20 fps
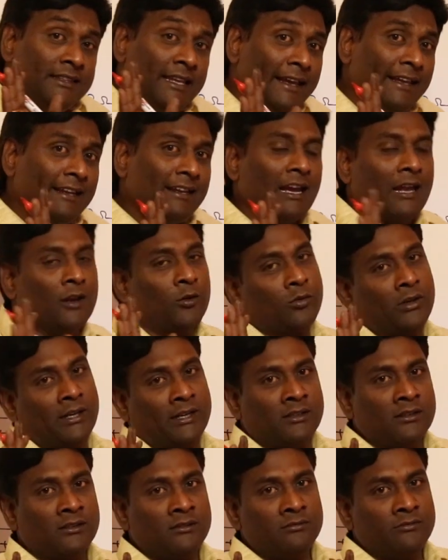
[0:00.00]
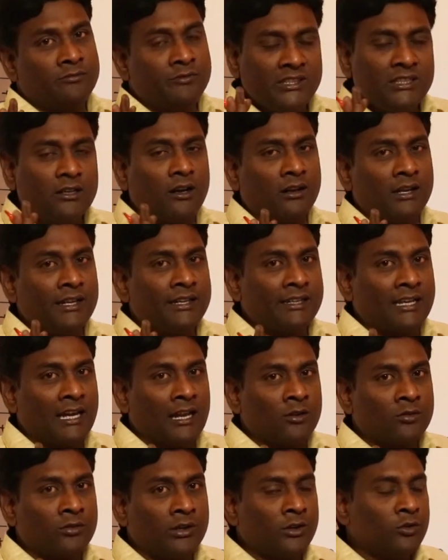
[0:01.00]
their calculator, with online
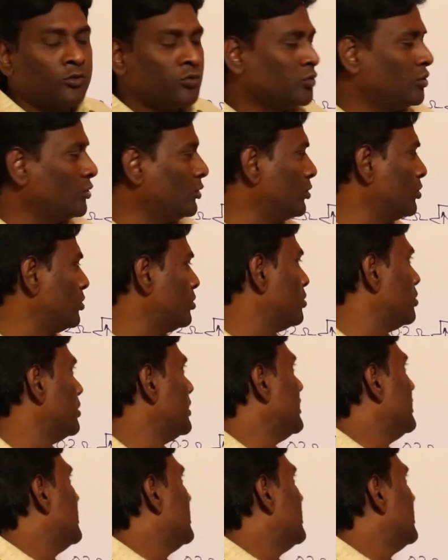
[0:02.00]
calculator. So